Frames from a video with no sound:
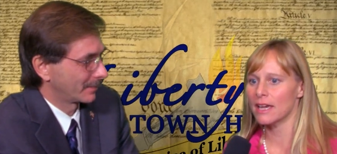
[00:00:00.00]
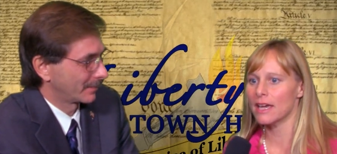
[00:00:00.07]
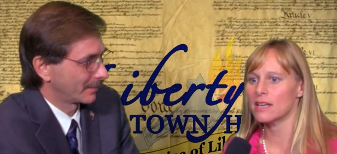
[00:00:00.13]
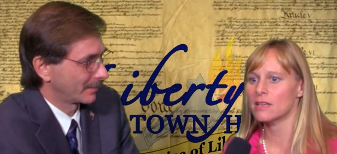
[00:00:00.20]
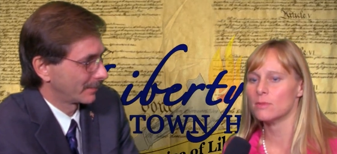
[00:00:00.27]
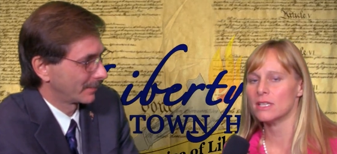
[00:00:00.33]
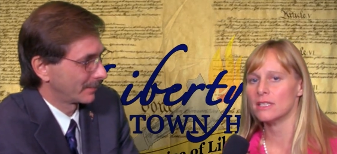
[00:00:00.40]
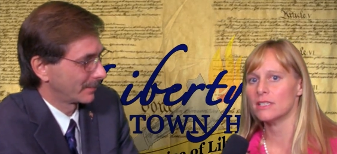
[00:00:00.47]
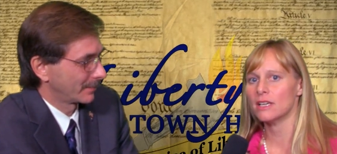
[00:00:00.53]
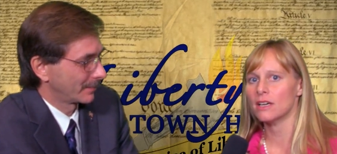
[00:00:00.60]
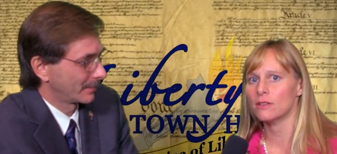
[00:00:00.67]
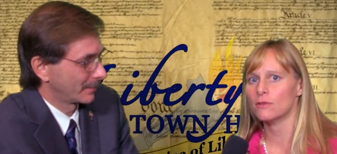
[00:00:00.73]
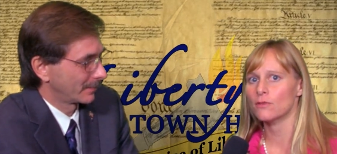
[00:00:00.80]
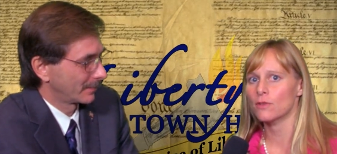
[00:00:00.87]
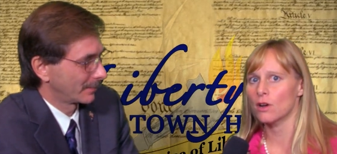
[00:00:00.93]
Speaker 1: had to be
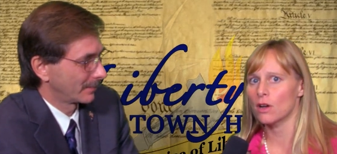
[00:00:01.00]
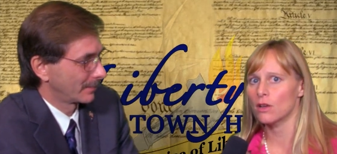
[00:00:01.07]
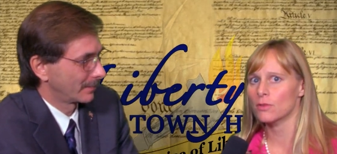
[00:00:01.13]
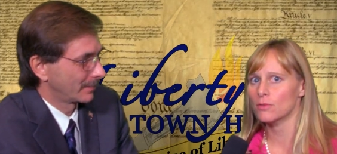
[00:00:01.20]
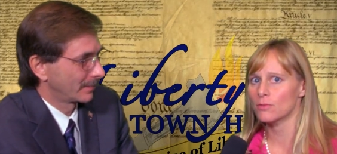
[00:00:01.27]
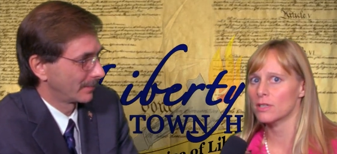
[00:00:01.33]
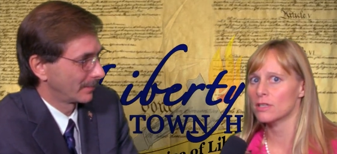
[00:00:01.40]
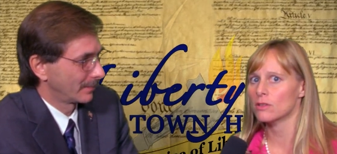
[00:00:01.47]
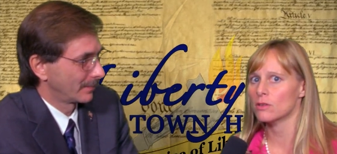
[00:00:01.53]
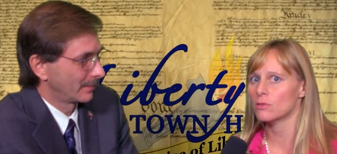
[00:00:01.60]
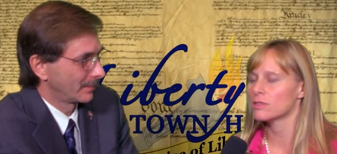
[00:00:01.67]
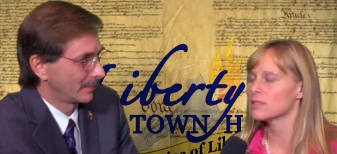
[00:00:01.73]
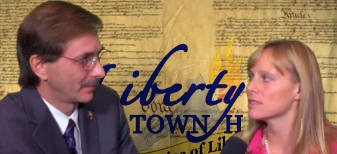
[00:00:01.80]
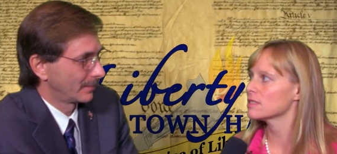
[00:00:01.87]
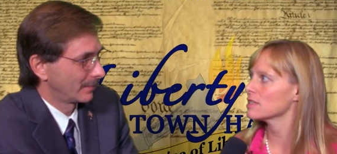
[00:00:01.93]
done for all three of
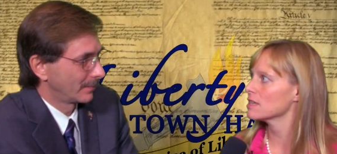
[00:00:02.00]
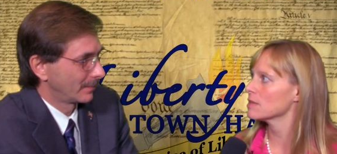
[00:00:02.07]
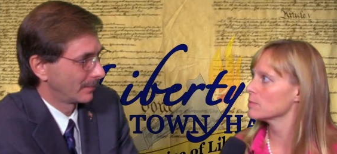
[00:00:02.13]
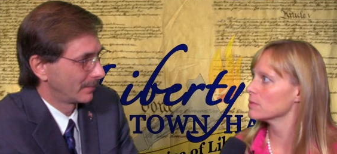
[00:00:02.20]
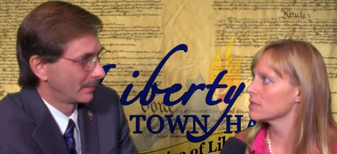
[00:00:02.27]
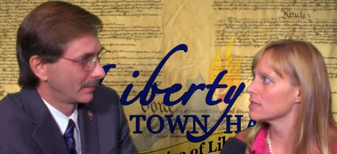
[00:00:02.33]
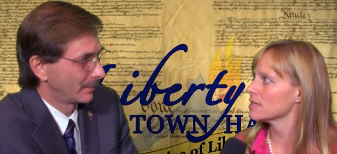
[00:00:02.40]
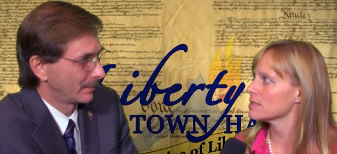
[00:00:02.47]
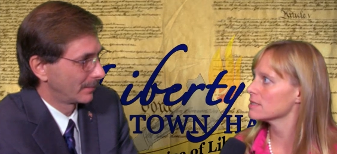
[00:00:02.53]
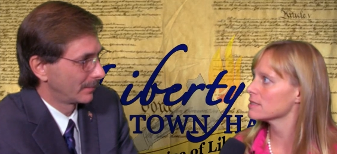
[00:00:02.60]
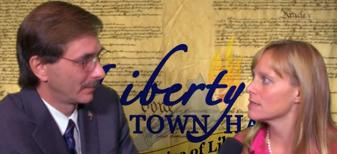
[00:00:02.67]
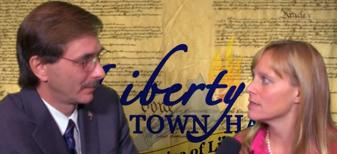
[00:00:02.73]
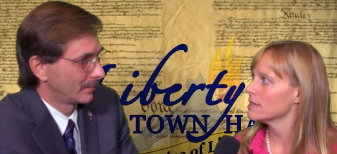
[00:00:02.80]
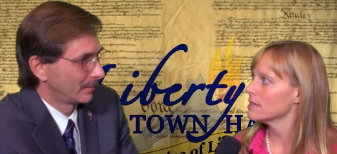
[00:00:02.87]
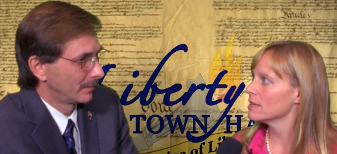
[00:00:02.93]
those to take
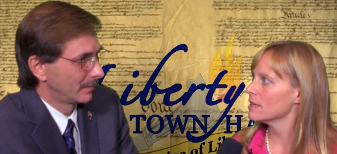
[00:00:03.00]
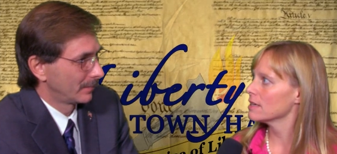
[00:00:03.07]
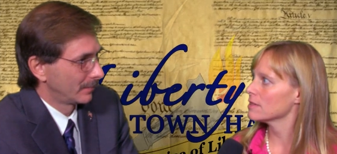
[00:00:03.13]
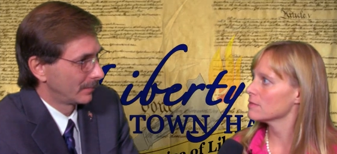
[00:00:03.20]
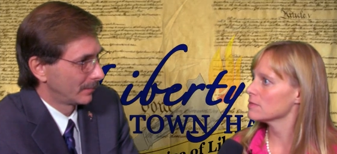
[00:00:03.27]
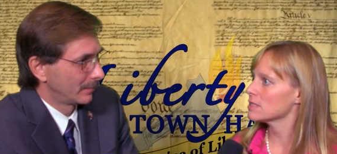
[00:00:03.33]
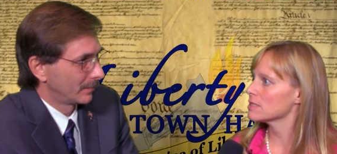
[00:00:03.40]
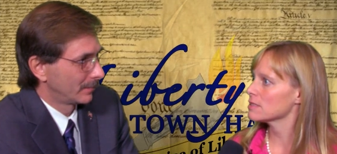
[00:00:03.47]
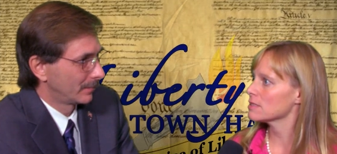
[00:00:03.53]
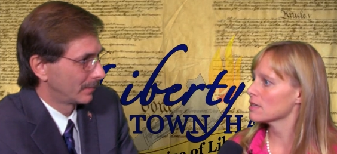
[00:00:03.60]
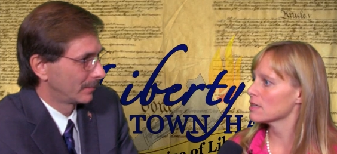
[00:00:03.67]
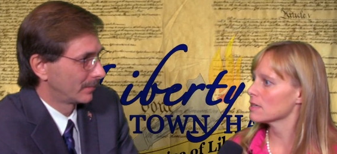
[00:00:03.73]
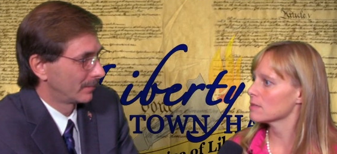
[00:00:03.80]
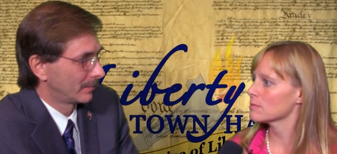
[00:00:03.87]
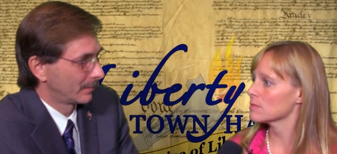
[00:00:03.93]
place
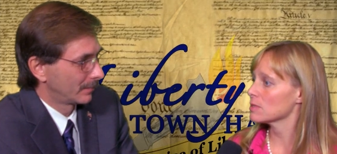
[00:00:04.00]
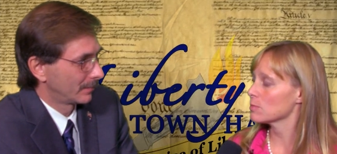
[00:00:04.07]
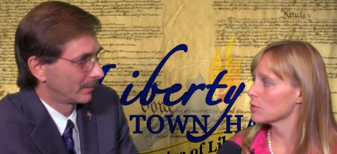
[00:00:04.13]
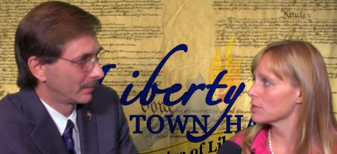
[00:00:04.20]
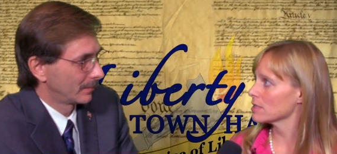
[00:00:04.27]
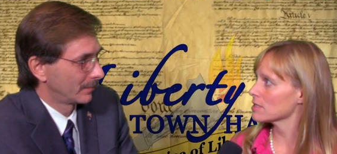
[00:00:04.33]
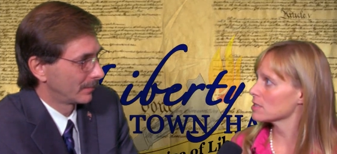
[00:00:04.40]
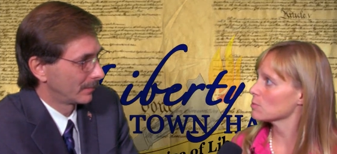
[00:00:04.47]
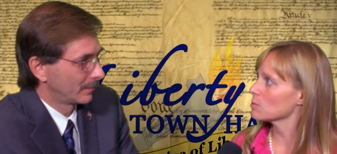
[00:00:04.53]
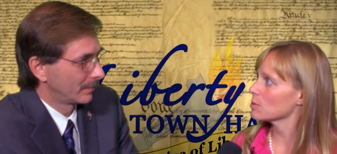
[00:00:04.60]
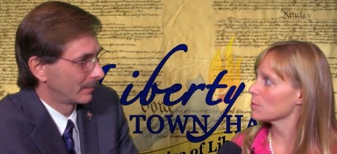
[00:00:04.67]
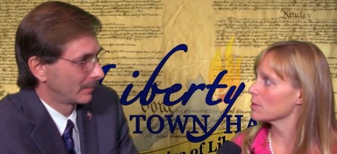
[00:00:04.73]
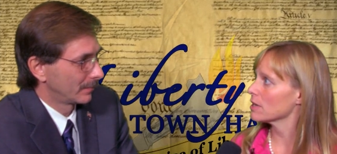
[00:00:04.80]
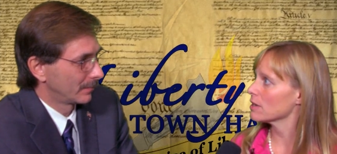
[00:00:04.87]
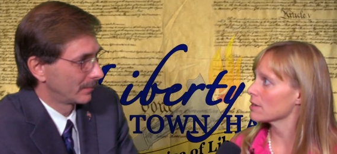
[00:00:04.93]
and um, to bring us to
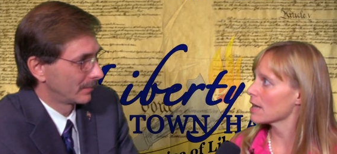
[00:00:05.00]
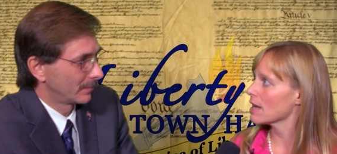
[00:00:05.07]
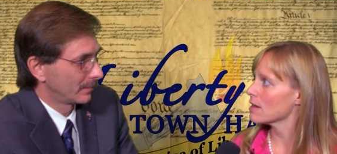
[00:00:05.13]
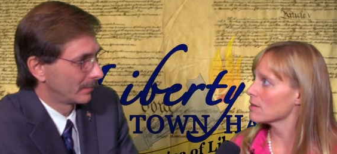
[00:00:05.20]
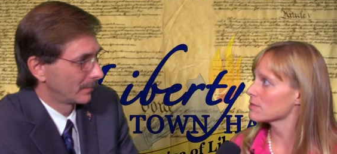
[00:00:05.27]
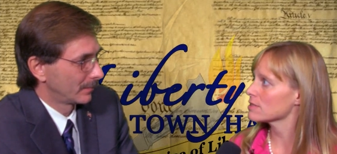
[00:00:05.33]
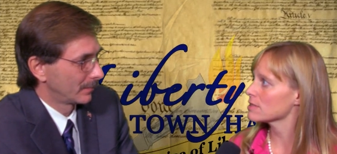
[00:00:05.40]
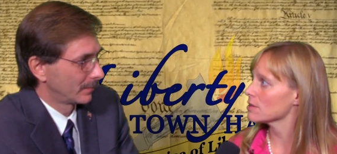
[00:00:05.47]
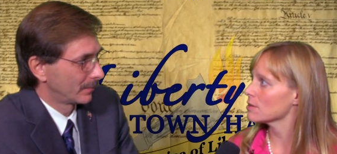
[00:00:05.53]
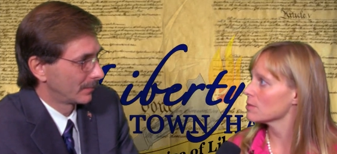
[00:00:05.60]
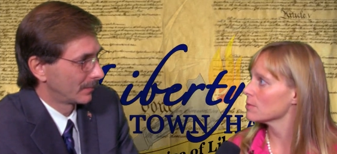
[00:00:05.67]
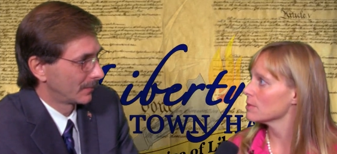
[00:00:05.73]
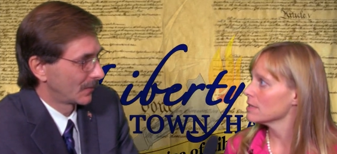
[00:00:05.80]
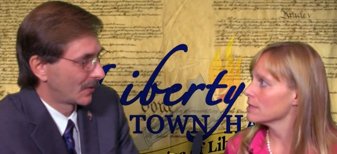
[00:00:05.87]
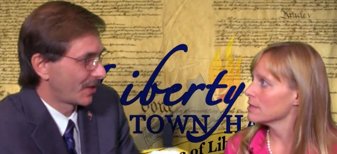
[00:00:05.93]
where we are now.
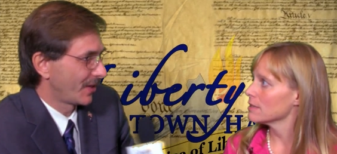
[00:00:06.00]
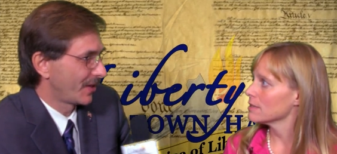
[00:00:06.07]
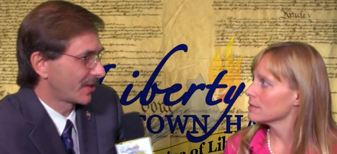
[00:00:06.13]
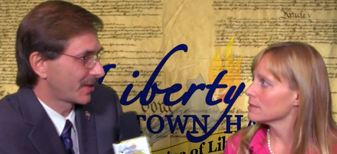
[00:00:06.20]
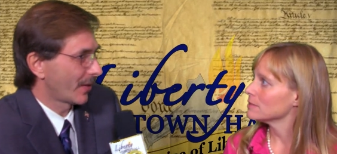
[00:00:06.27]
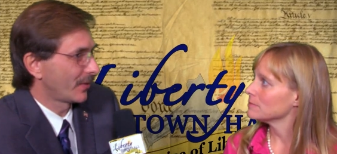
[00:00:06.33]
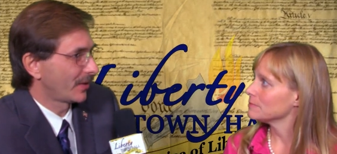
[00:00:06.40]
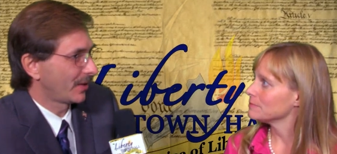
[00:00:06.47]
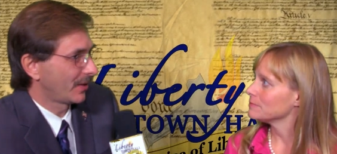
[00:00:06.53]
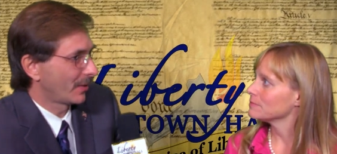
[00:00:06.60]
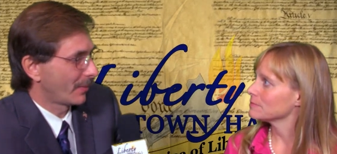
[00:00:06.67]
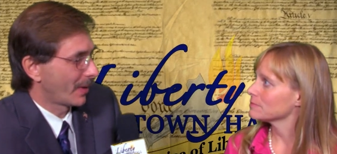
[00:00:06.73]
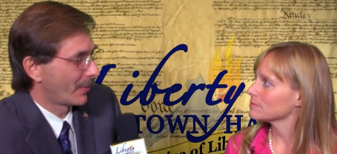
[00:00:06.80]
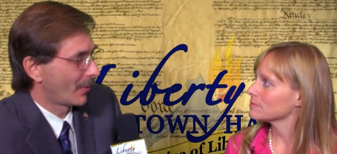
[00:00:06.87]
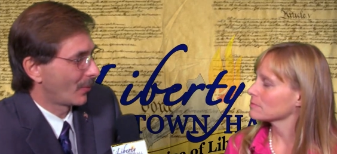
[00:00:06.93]
So,
Speaker 2: see, the
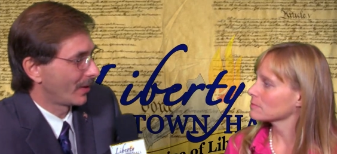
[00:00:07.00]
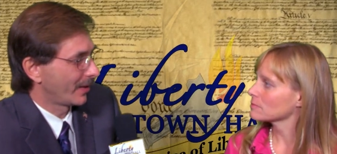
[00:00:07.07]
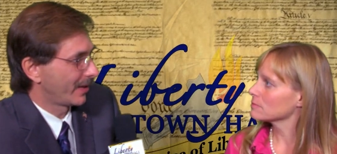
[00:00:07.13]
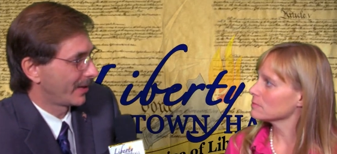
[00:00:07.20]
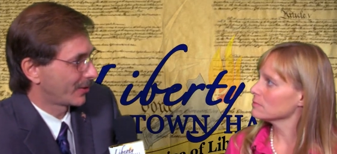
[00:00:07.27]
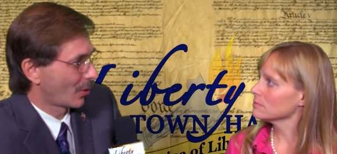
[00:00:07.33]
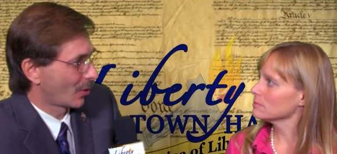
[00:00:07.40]
17th Amendment really hits